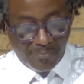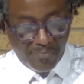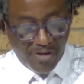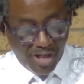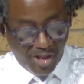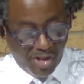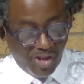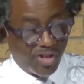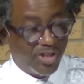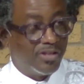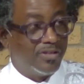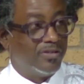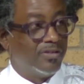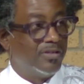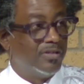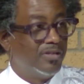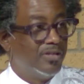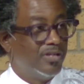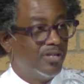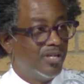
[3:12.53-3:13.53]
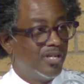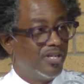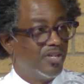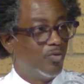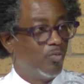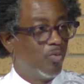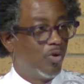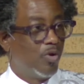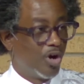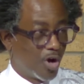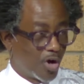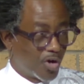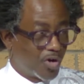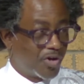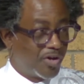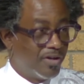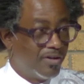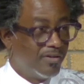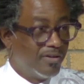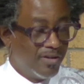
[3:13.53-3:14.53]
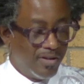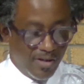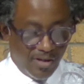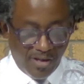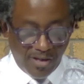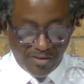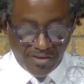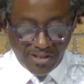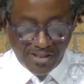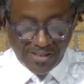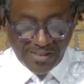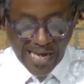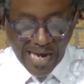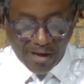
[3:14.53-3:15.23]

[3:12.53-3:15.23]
the mission, the work, the